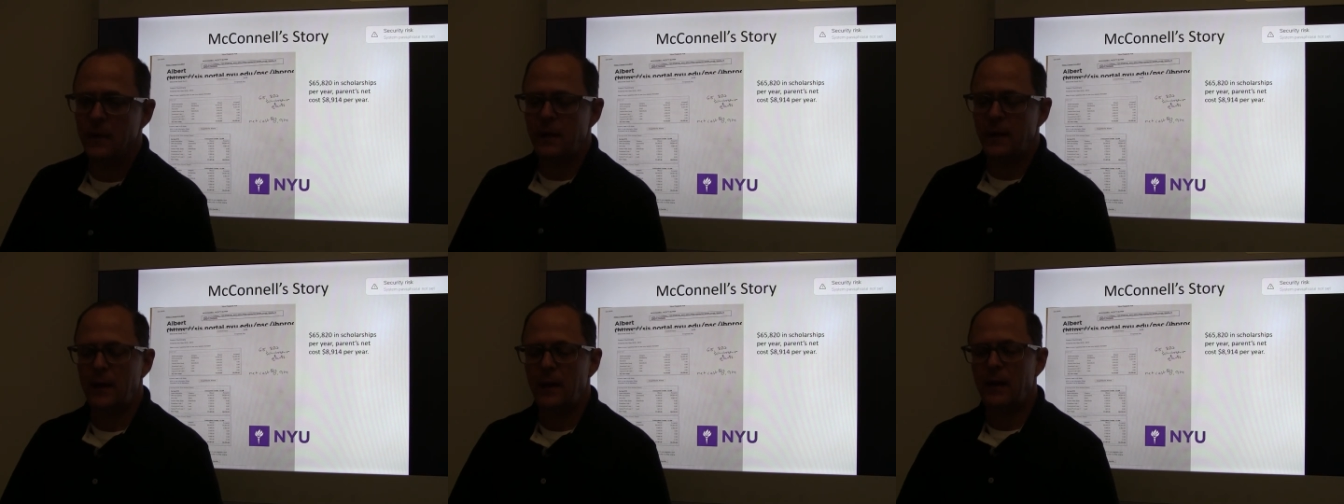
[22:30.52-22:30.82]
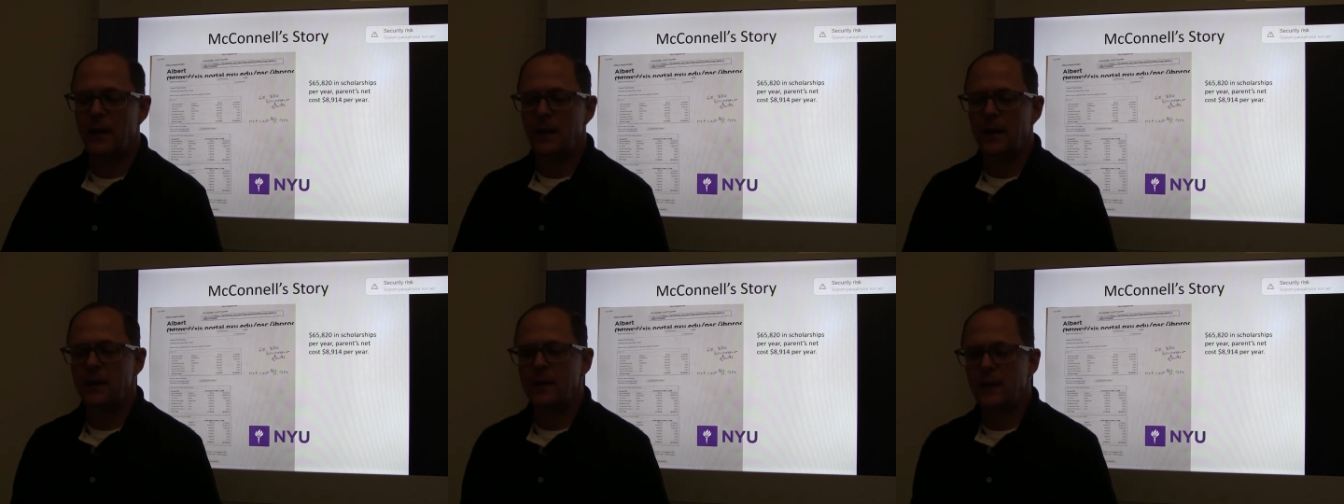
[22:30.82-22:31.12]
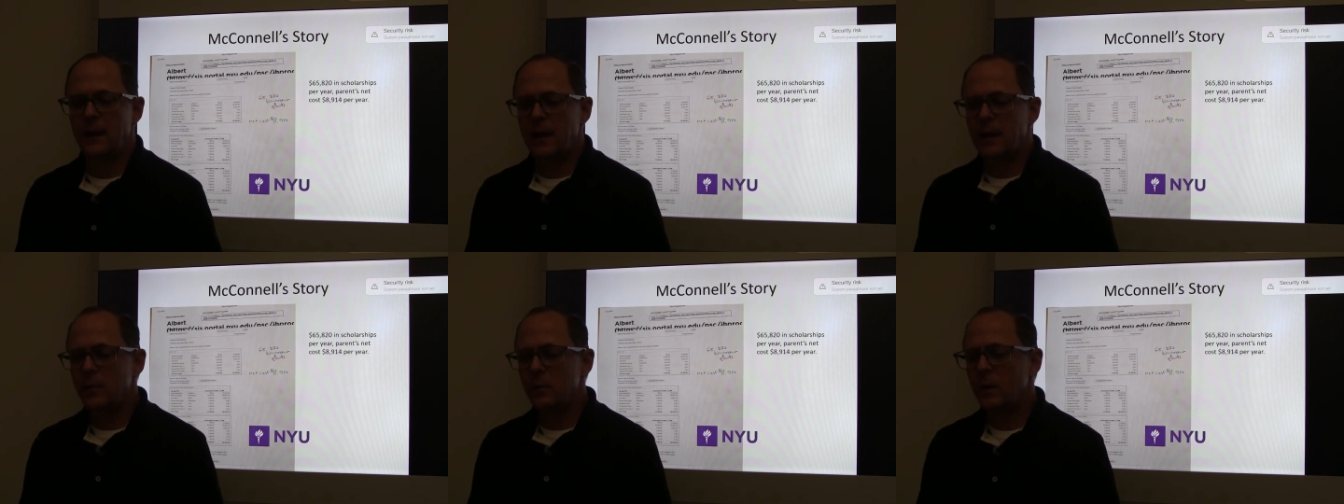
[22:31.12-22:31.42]
And
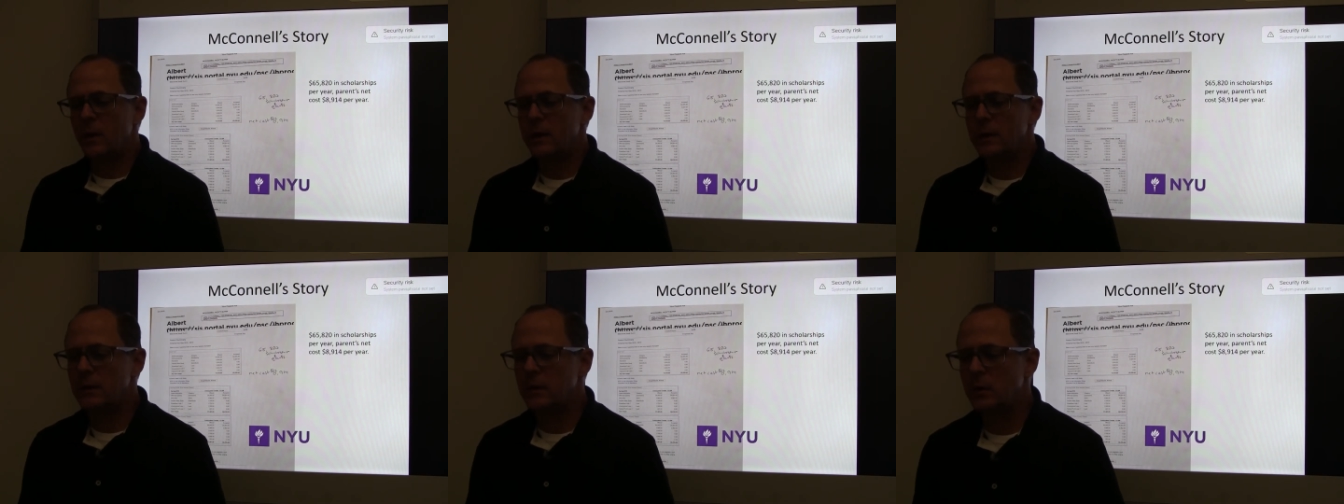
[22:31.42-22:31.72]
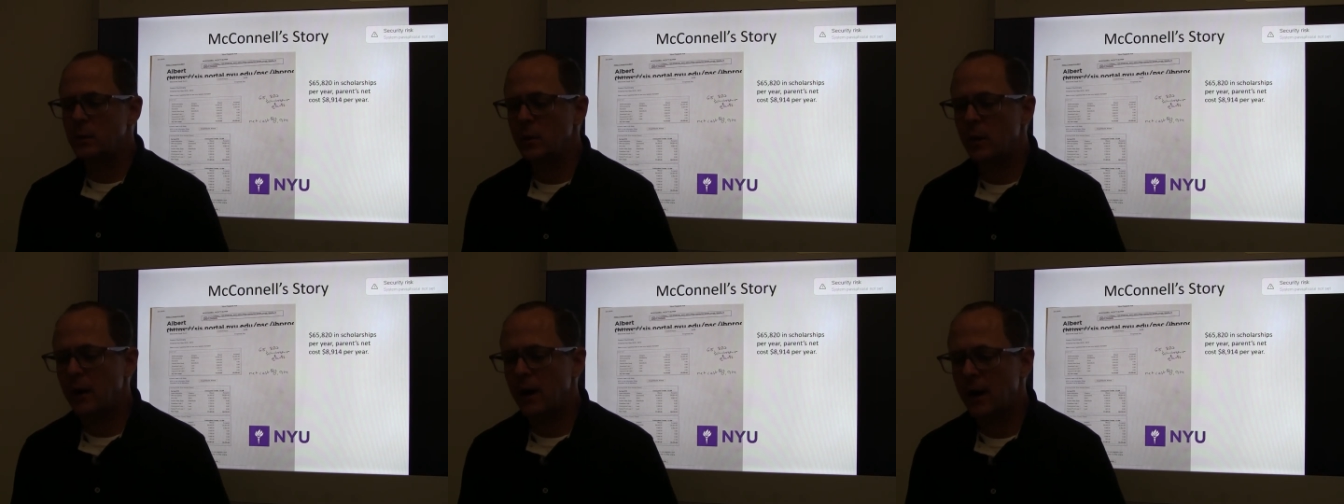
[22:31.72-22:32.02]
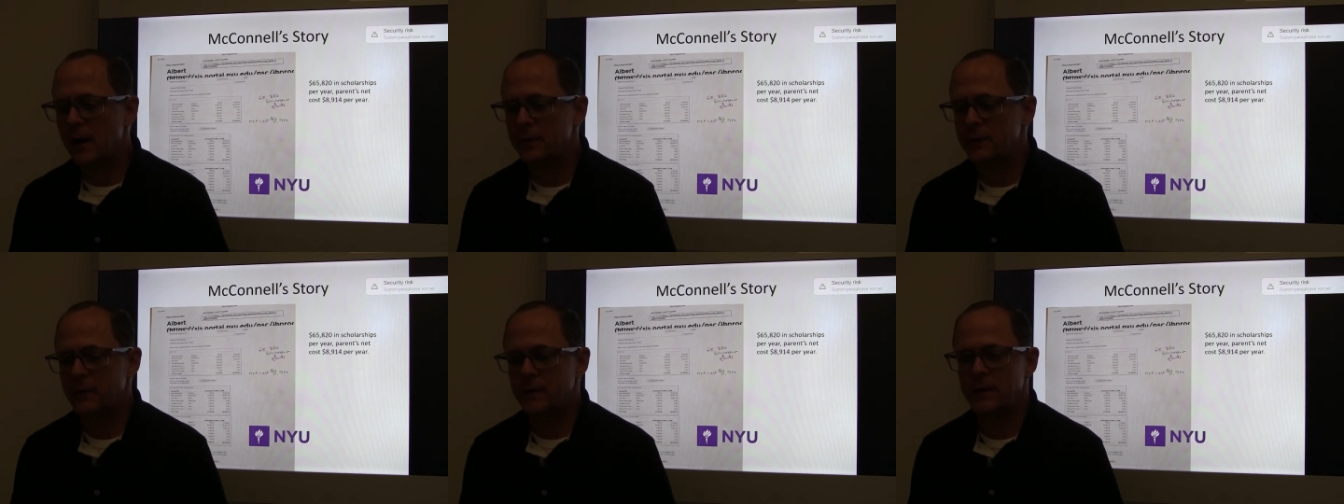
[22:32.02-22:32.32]
NYU
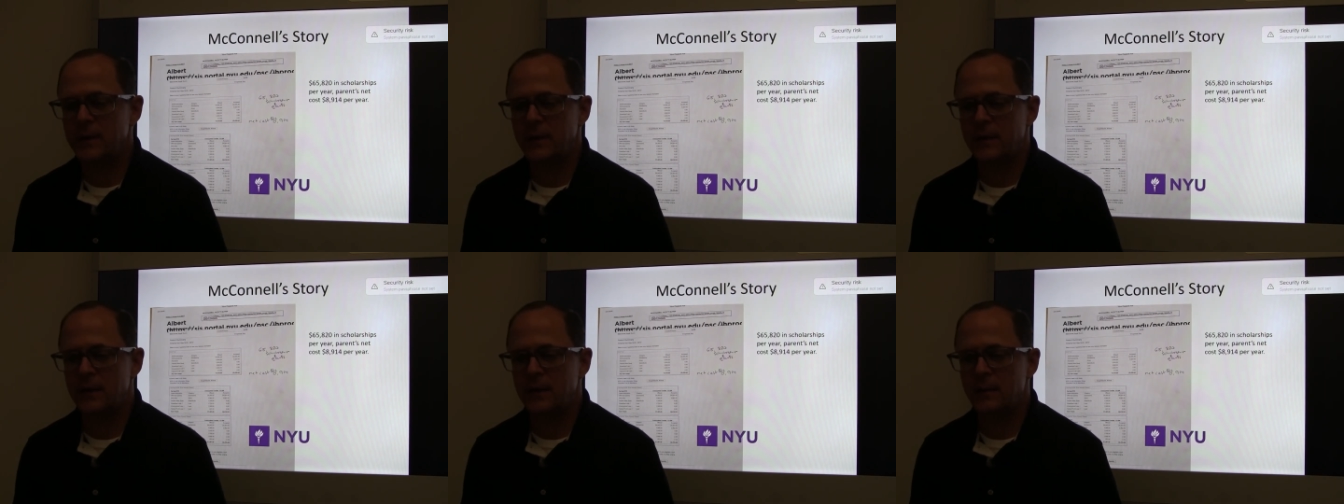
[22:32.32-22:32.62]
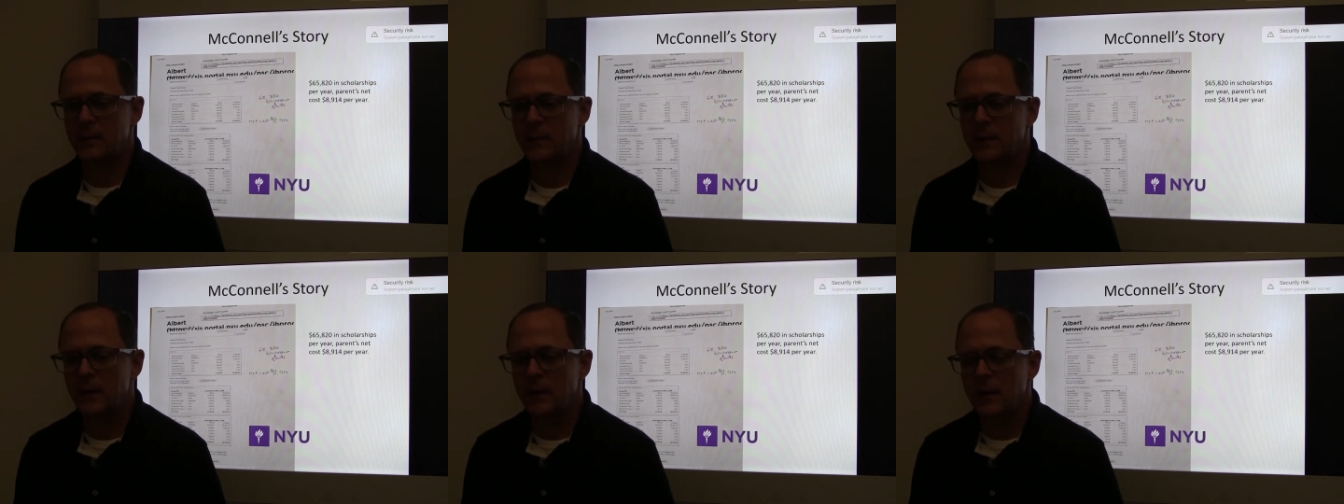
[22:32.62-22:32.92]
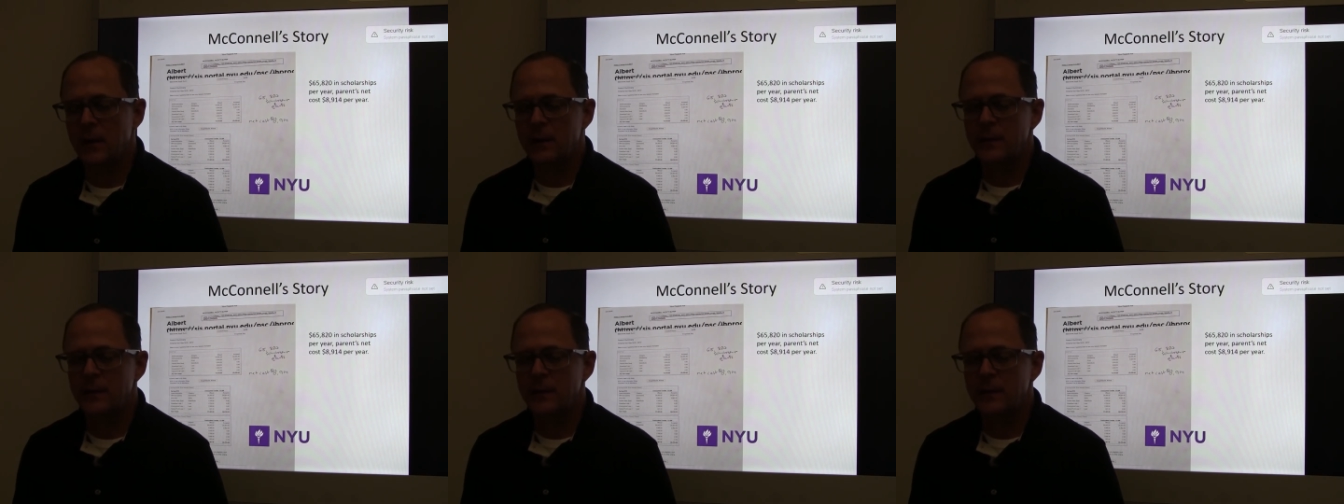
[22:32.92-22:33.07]
offered him